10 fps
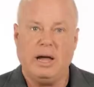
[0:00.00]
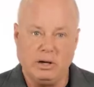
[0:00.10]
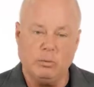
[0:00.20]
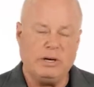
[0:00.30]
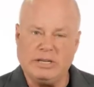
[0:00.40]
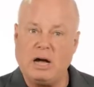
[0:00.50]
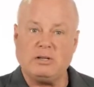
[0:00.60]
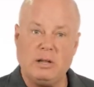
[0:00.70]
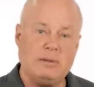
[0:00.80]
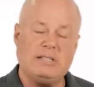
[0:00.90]
and you reach out to
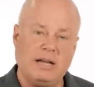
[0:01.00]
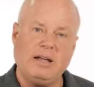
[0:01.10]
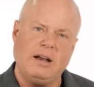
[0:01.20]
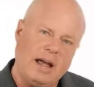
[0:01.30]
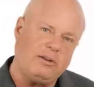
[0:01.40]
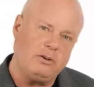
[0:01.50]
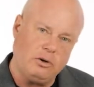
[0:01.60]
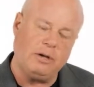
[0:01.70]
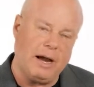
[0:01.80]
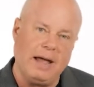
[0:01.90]
them and say, can
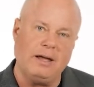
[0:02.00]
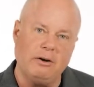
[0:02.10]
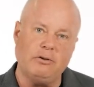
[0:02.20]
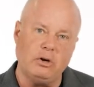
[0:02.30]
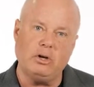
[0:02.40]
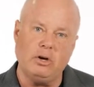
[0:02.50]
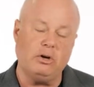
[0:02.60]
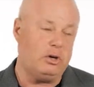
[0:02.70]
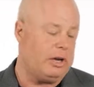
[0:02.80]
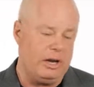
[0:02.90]
I interview you?
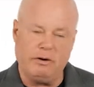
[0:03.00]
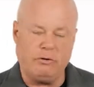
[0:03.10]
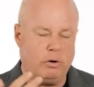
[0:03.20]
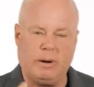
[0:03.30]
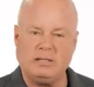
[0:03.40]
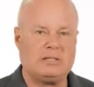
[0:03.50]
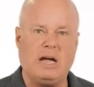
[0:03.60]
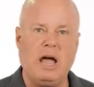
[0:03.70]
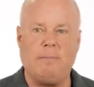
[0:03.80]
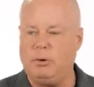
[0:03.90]
And you can interview them on
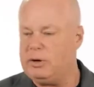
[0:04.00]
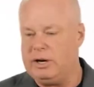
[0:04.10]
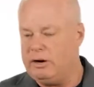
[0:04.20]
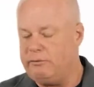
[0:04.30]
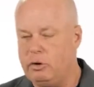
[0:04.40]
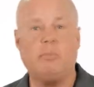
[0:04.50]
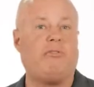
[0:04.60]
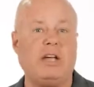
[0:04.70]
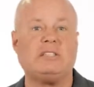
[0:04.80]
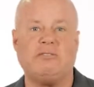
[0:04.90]
Skype, you can interview them
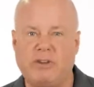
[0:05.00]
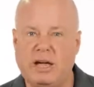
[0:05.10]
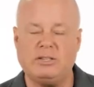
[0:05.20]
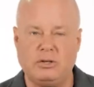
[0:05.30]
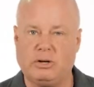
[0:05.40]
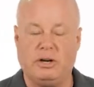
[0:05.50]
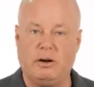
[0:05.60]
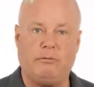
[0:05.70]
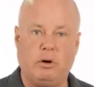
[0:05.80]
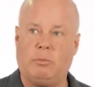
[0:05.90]
face-to-face, you can
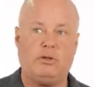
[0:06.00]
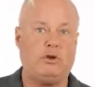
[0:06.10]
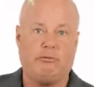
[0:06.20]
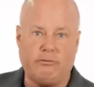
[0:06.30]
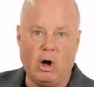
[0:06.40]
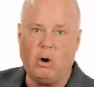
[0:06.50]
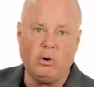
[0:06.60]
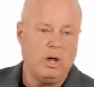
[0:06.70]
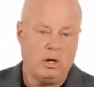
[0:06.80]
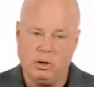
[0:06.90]
interview them with your
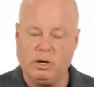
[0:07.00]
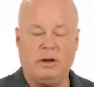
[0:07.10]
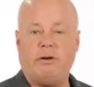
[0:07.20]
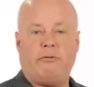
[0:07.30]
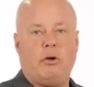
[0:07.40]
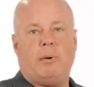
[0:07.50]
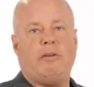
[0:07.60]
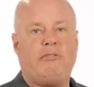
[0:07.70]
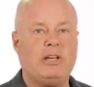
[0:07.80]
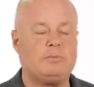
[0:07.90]
phone, you can interview them
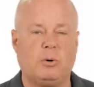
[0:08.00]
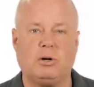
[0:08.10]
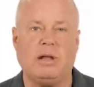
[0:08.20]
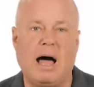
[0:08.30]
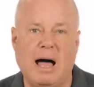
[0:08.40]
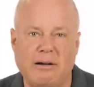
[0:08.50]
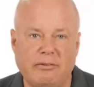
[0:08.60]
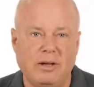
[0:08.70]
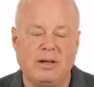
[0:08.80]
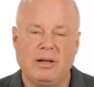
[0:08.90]
on Facebook
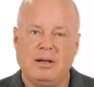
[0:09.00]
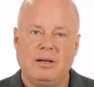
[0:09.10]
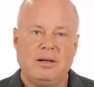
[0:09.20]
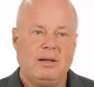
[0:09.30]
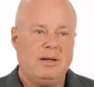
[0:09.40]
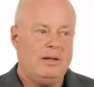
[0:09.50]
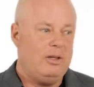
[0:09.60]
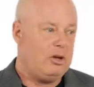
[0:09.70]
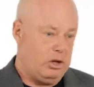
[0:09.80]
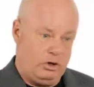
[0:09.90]
Live,
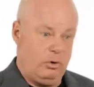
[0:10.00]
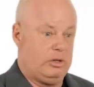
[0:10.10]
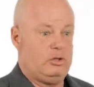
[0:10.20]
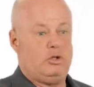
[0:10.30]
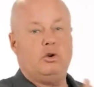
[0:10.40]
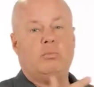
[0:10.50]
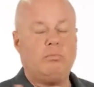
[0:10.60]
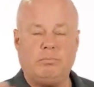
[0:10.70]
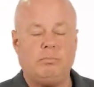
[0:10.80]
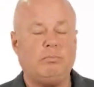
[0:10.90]
you could do a
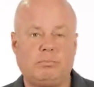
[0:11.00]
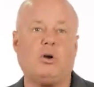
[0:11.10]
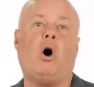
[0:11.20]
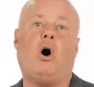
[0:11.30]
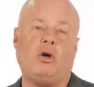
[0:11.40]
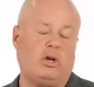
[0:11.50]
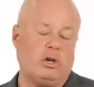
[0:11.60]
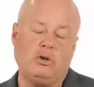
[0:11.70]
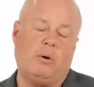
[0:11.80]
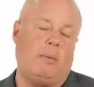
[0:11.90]
Zoom call, you
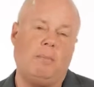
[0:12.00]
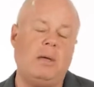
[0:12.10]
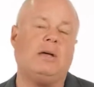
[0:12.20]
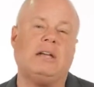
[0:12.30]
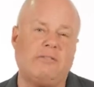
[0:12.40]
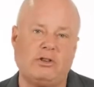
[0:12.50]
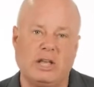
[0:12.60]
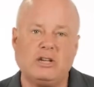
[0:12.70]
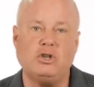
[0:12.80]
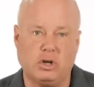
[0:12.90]
could do a million different
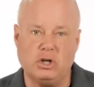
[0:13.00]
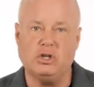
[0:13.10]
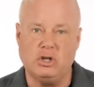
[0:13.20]
things you can